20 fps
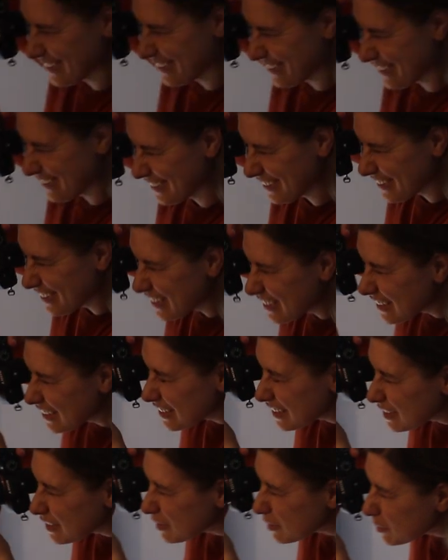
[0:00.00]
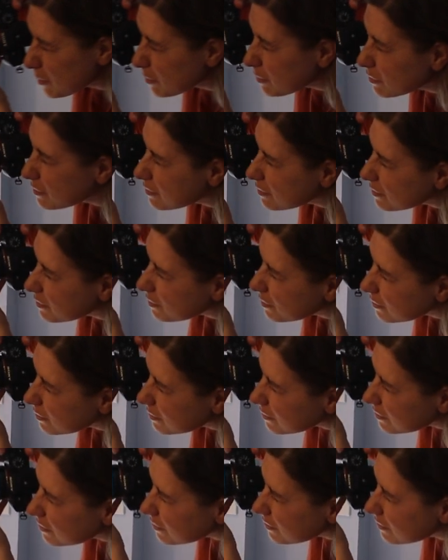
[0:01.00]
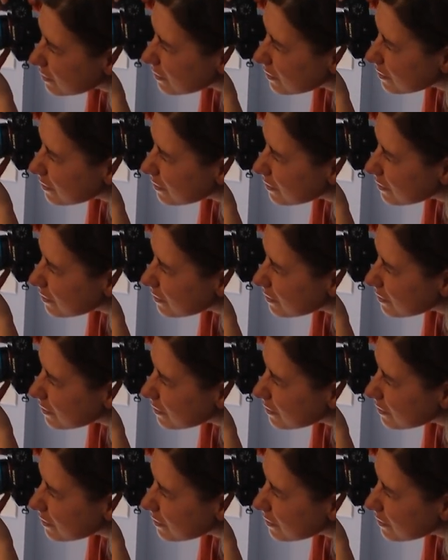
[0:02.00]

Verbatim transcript: here taking the pictures of it.